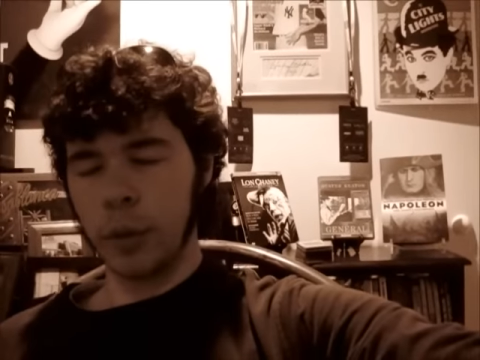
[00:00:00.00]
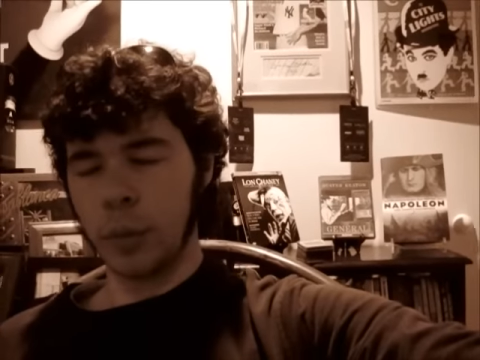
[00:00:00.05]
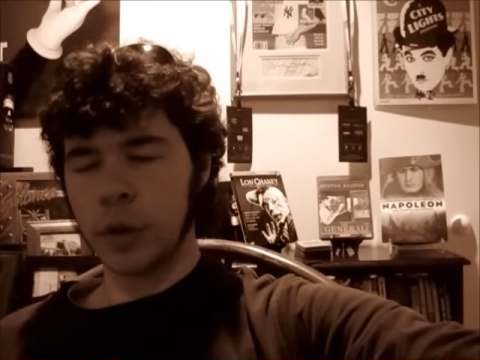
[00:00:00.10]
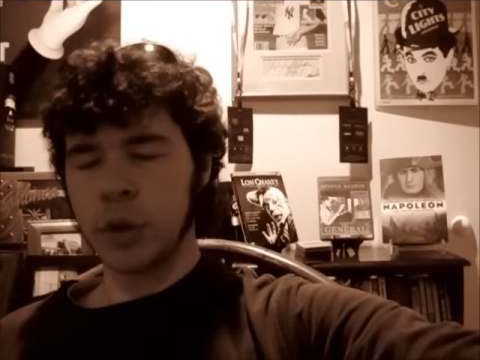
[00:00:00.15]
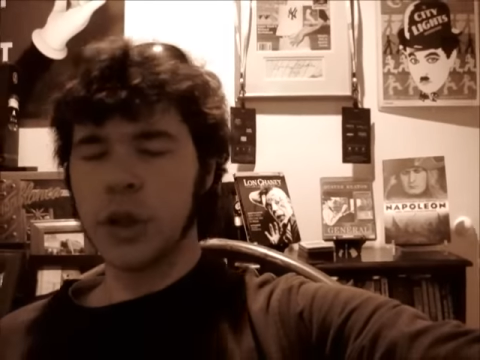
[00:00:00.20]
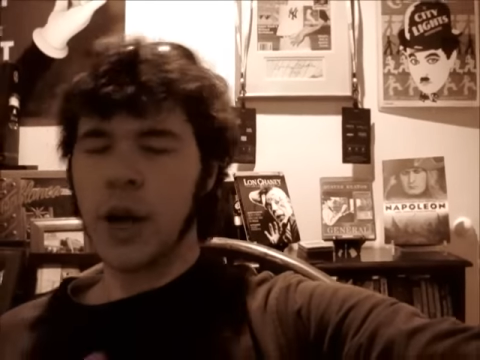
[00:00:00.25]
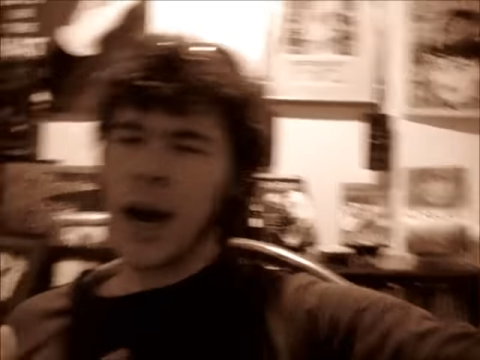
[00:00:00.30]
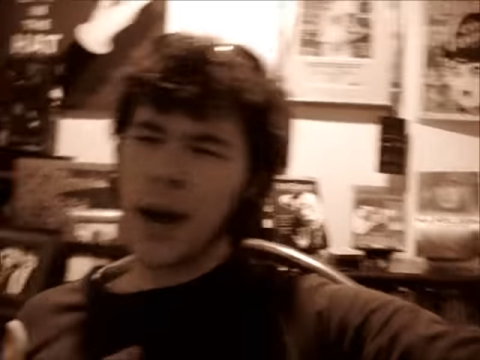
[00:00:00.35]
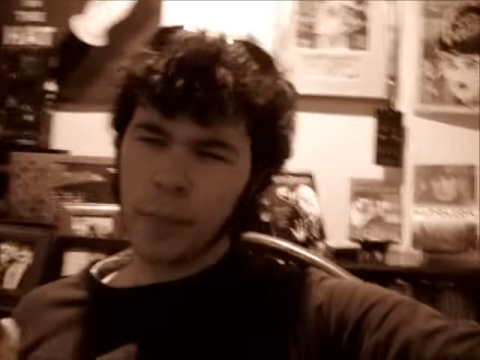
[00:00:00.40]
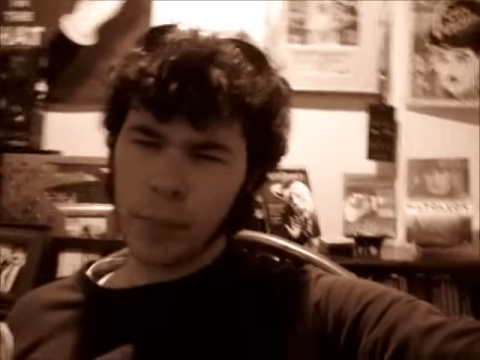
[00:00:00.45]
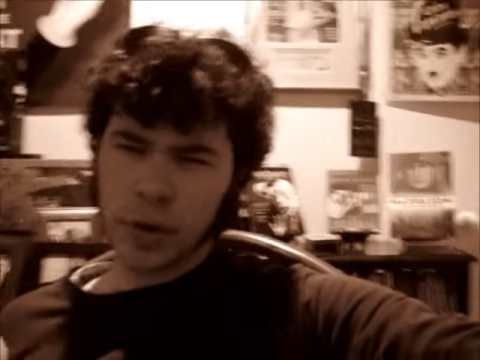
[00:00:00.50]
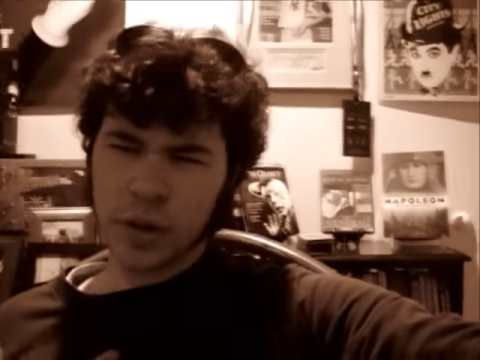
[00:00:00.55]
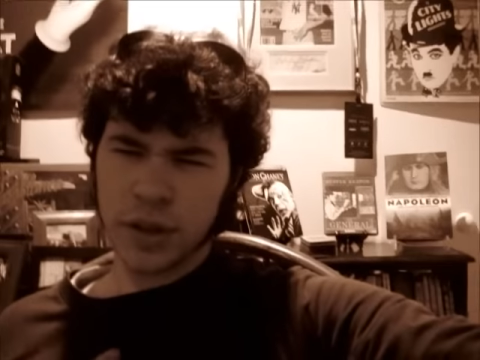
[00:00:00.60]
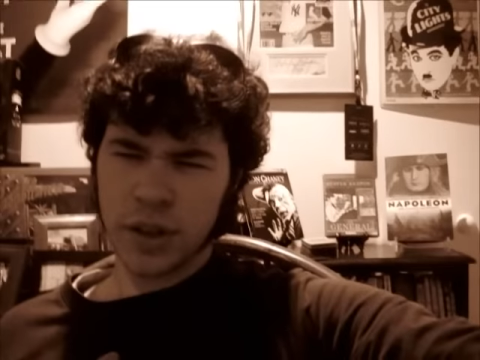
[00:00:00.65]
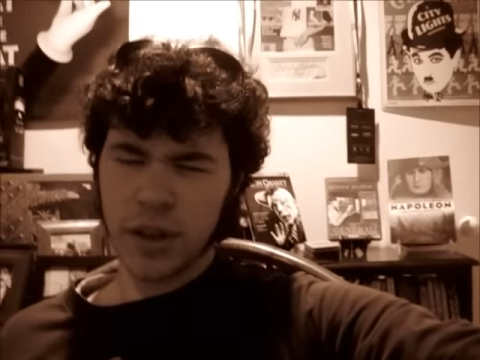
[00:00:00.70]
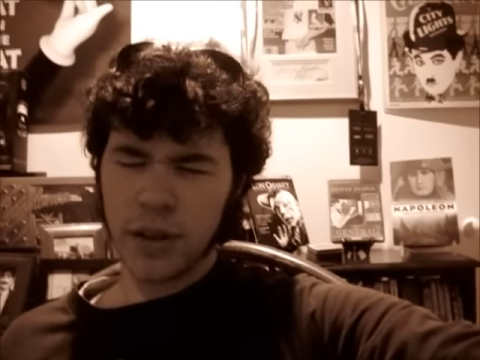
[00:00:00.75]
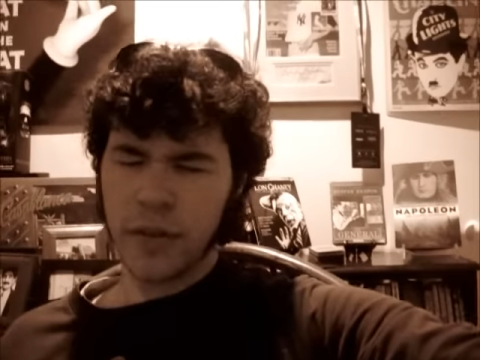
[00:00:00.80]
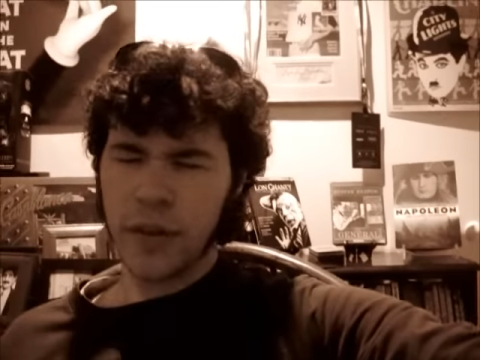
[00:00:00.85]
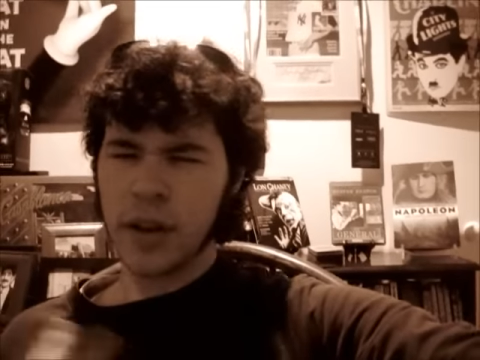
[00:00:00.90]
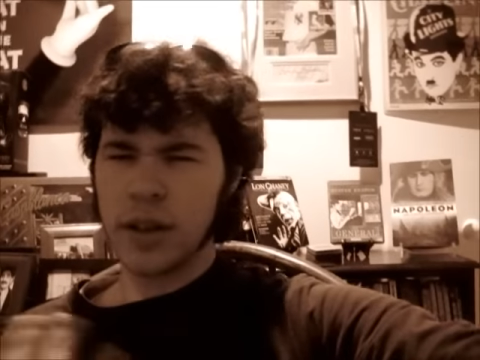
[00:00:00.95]
which I
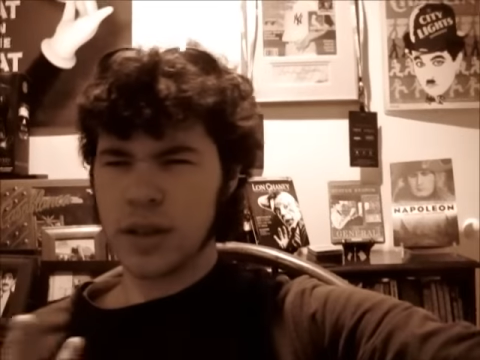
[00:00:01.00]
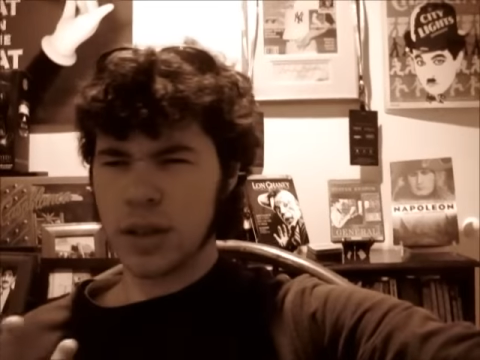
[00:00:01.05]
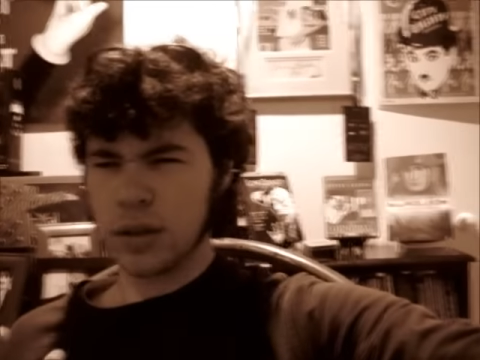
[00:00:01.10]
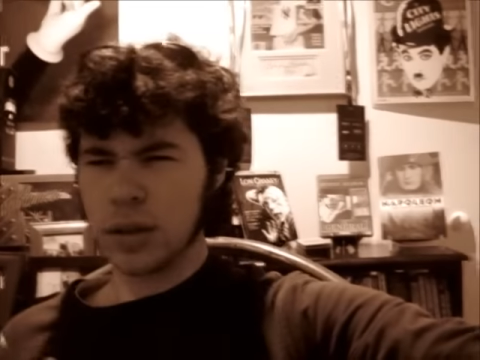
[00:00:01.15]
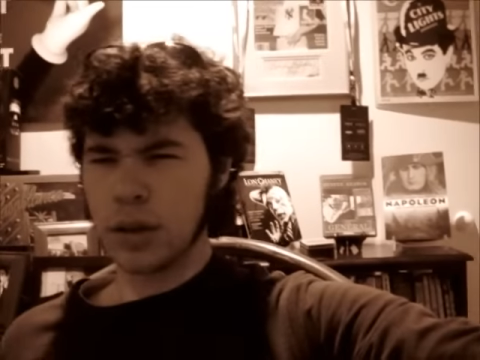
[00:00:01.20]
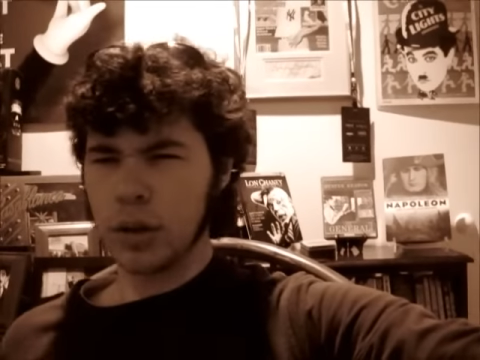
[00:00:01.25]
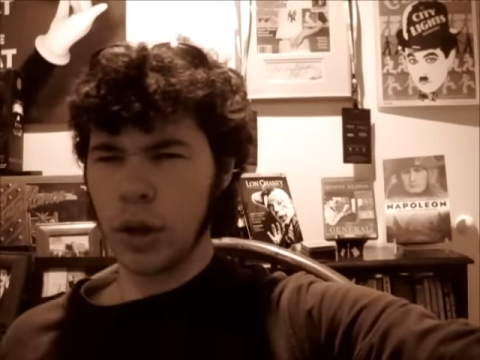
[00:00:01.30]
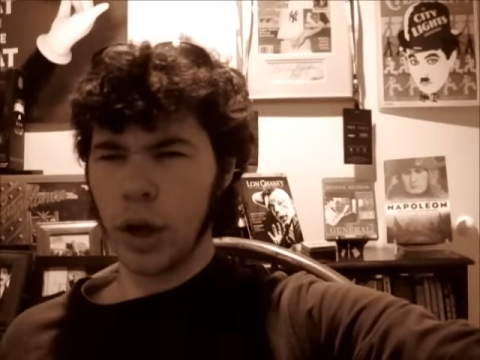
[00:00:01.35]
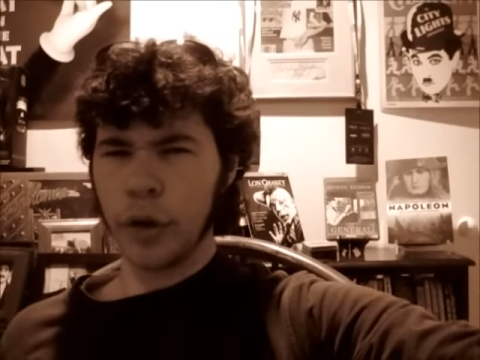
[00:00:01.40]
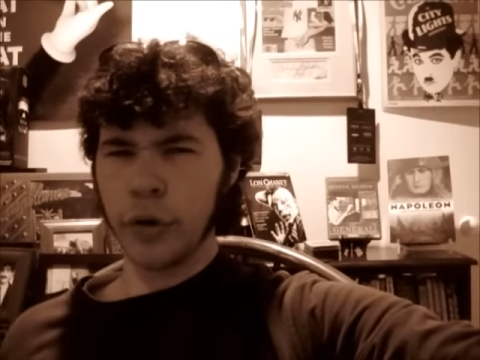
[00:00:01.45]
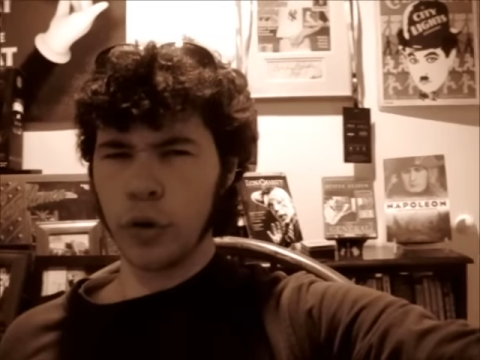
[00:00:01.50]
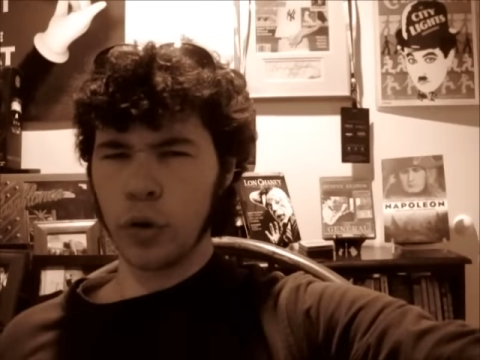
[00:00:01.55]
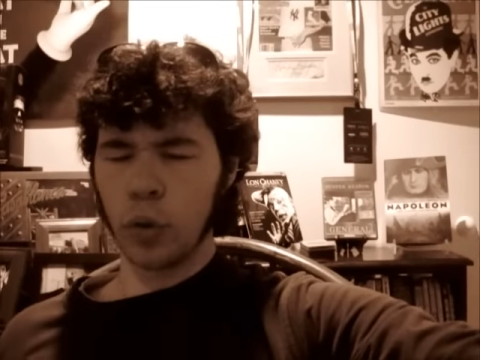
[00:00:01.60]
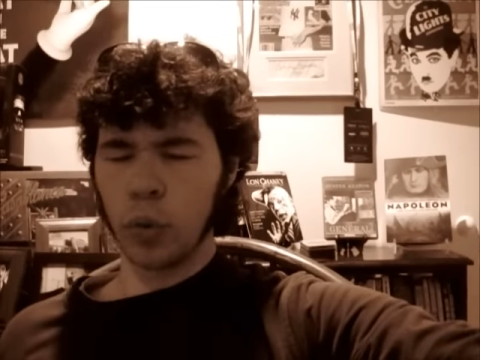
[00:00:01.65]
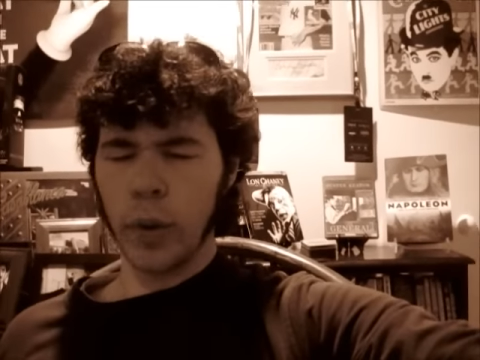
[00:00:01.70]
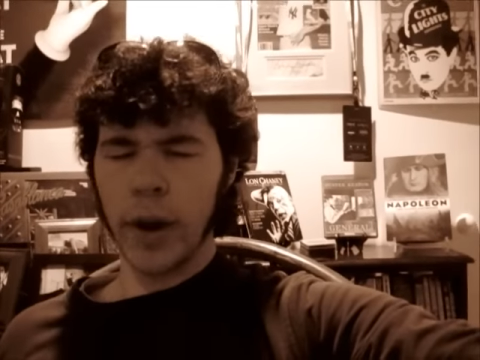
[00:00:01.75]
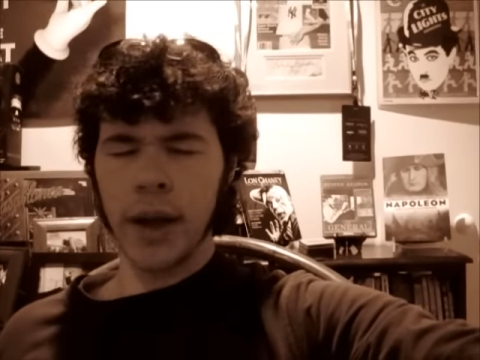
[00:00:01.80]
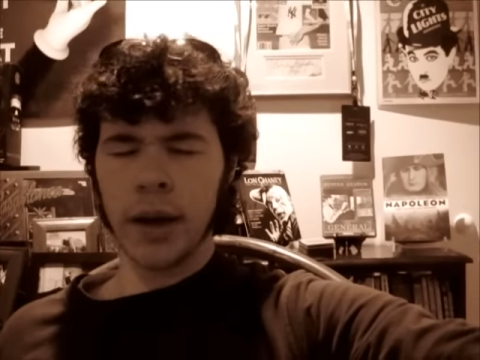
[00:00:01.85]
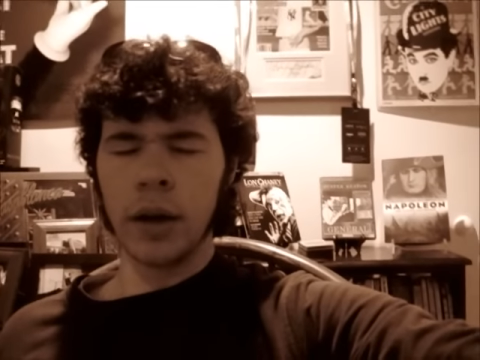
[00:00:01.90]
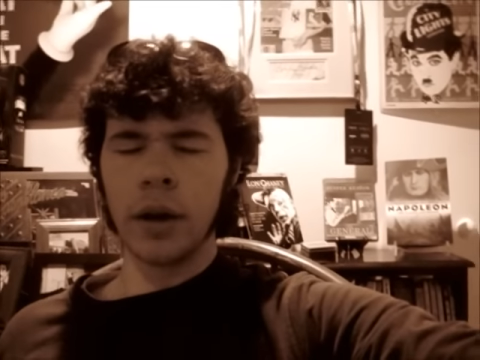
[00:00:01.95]
personally think is a little
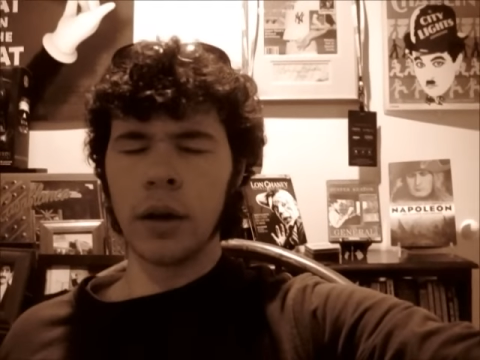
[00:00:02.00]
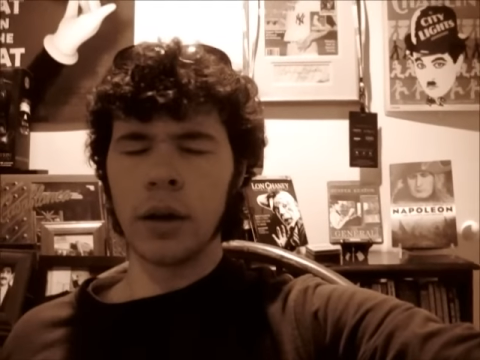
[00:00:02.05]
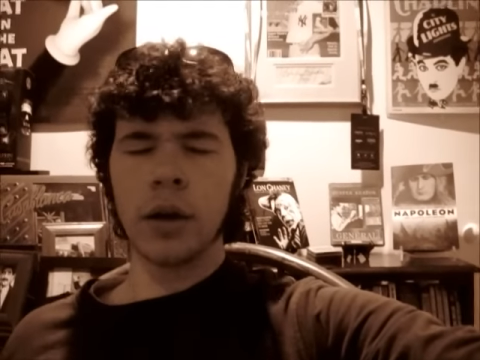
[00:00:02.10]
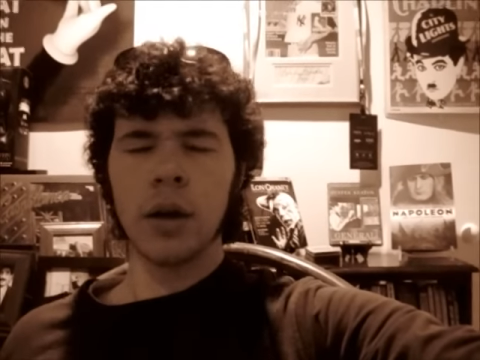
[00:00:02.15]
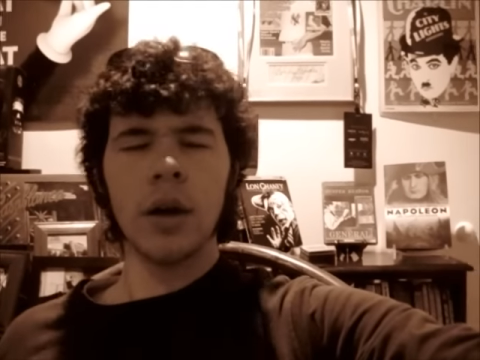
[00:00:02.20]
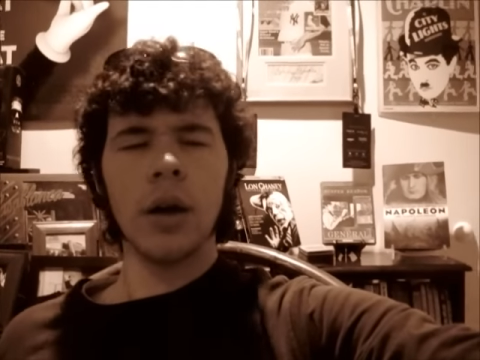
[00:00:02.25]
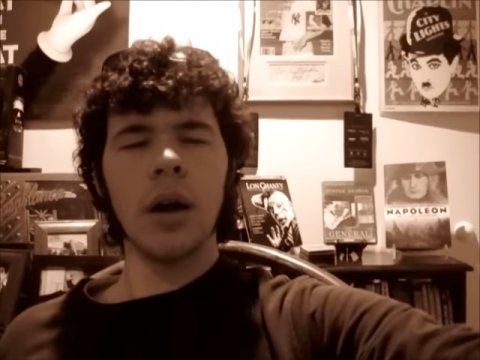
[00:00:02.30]
underrated.